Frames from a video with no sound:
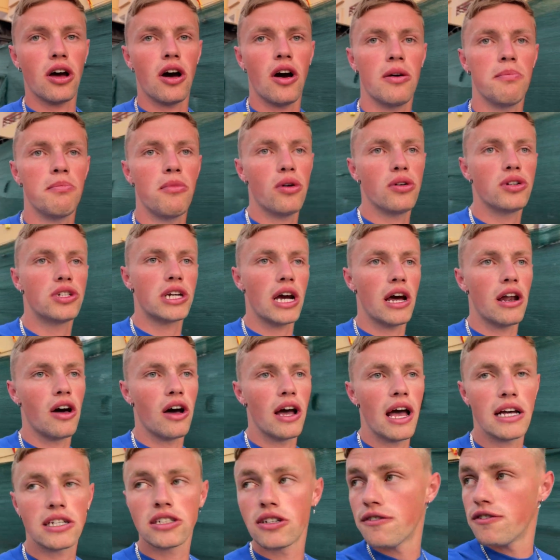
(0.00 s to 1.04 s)
I'm more channel. I
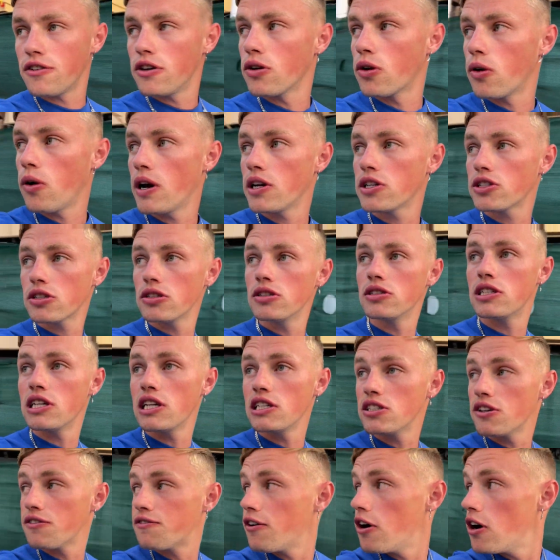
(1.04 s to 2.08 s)
ask a few questions.
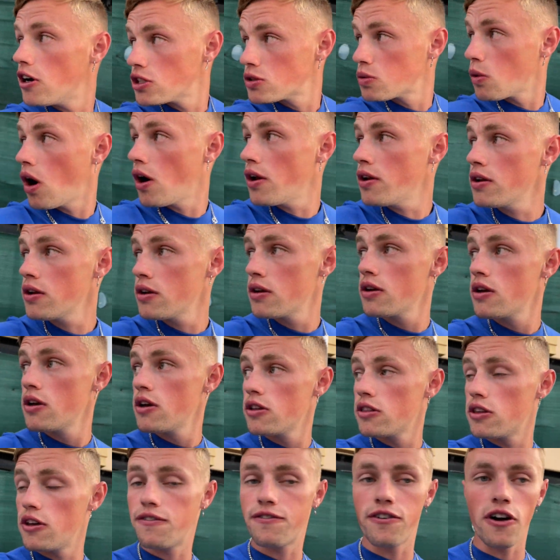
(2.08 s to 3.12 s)
Here's the first yeah. one.
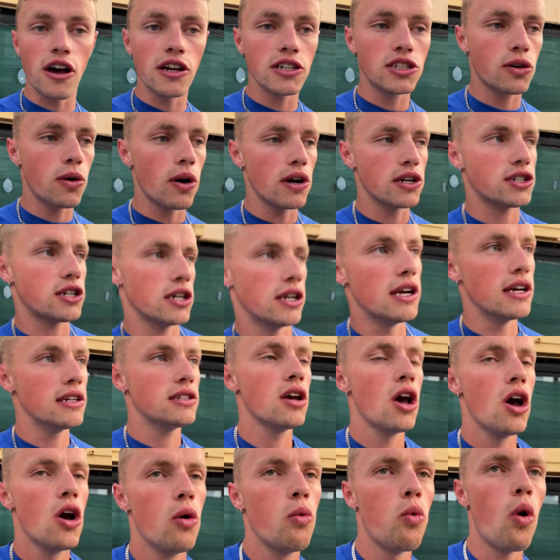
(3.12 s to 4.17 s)
What's the, the first, first question, question
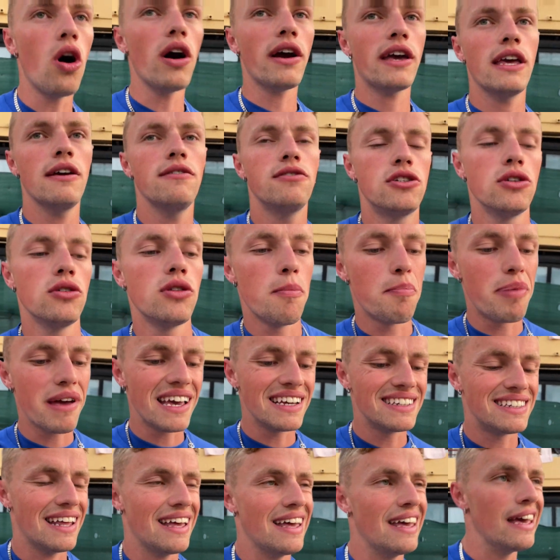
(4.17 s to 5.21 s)
is what gives you the
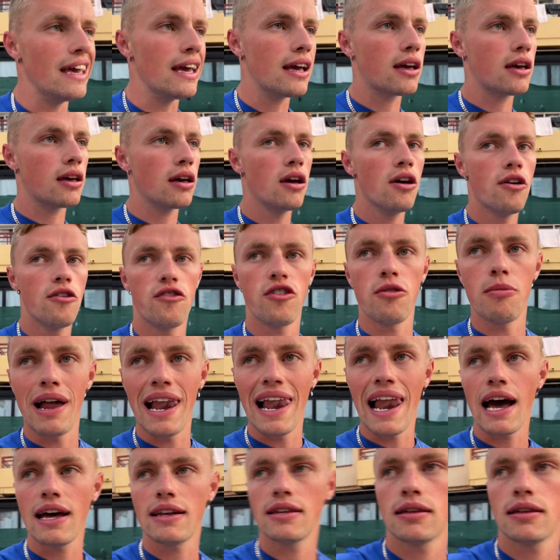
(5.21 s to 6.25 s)
biggest ick from a lad?